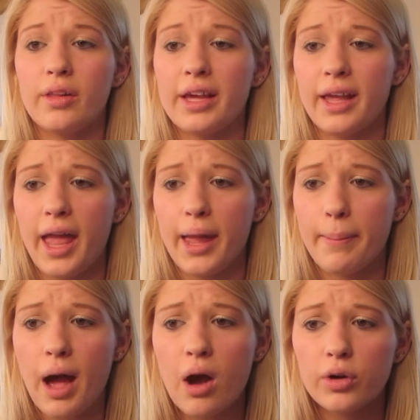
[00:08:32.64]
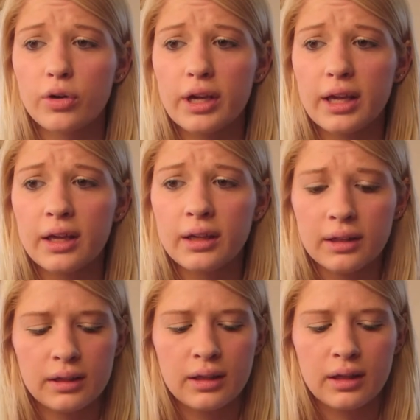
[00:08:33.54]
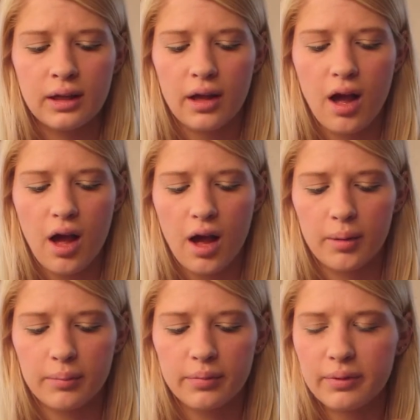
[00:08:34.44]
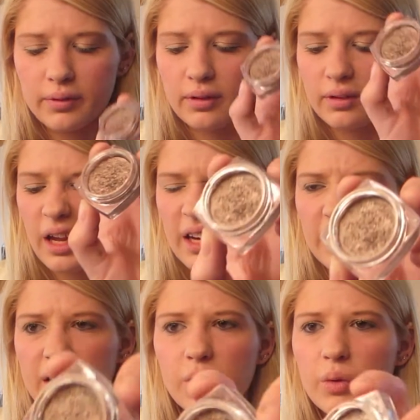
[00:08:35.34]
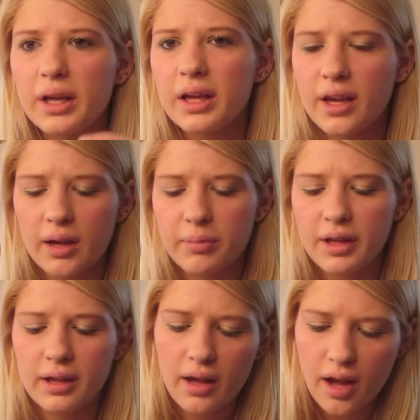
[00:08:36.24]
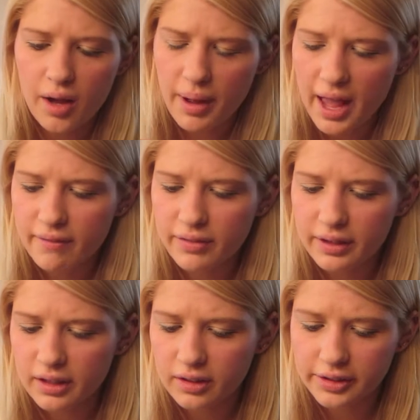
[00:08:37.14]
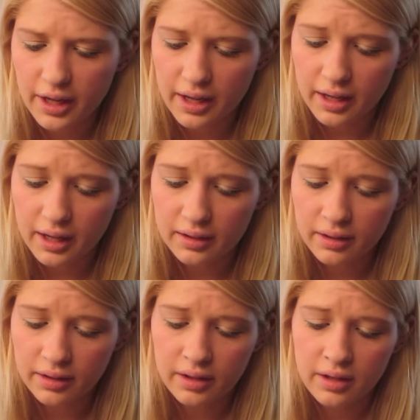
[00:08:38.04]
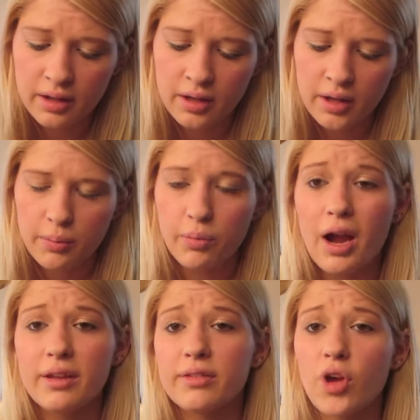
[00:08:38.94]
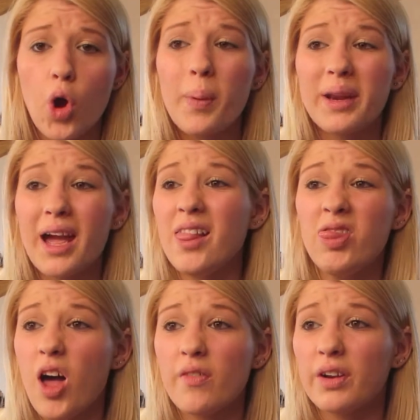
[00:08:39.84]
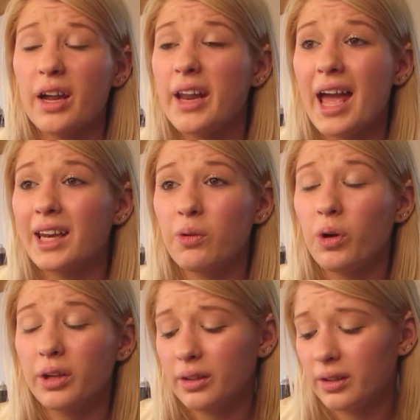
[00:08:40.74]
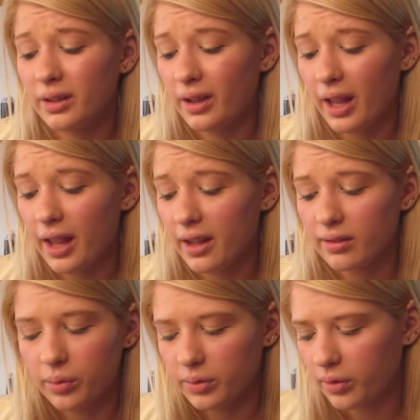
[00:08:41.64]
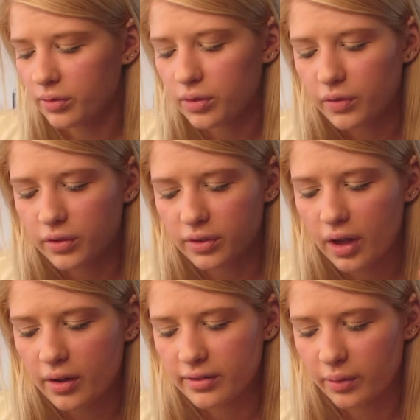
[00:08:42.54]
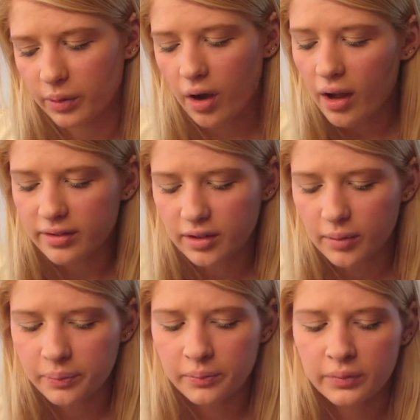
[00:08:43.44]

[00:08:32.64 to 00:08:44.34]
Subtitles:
like a powdery, kind of liquidy type thing. I have the shade Bronze Taupe, and I love it on anyone. It's one of those universal colors that work awesome.